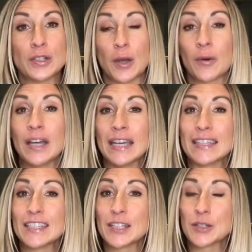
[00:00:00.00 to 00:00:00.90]
So
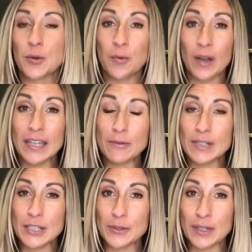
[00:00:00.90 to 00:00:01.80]
this is quite
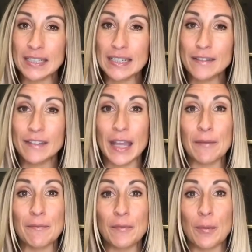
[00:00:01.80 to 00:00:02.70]
restrictive
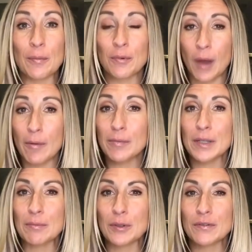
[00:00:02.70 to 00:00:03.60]
and will
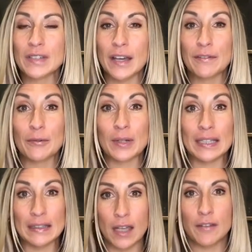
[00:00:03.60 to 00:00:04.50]
probably prove tough for a
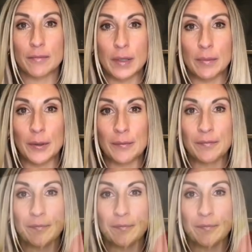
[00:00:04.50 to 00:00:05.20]
lot of people.